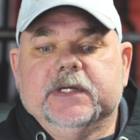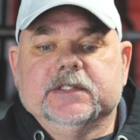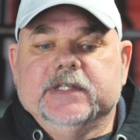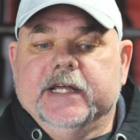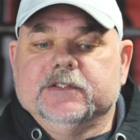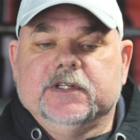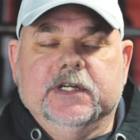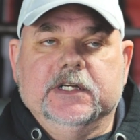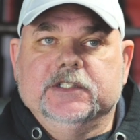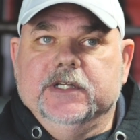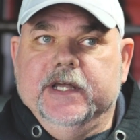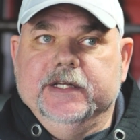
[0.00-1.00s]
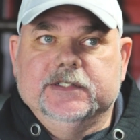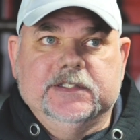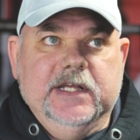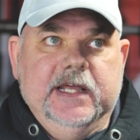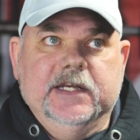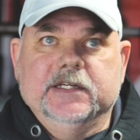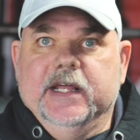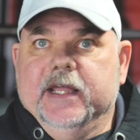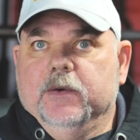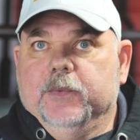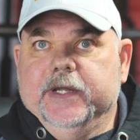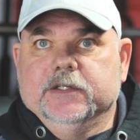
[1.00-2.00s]
because that's going to change day to
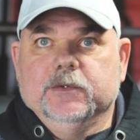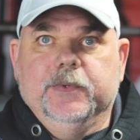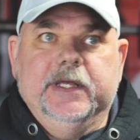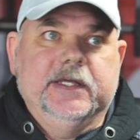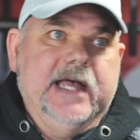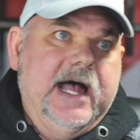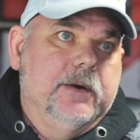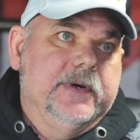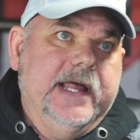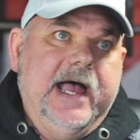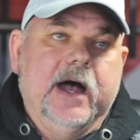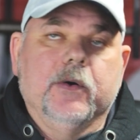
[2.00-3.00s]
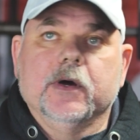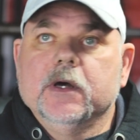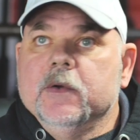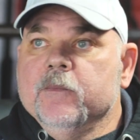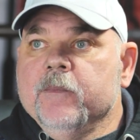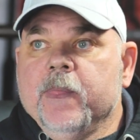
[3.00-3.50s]
day, week to week, hour to hour,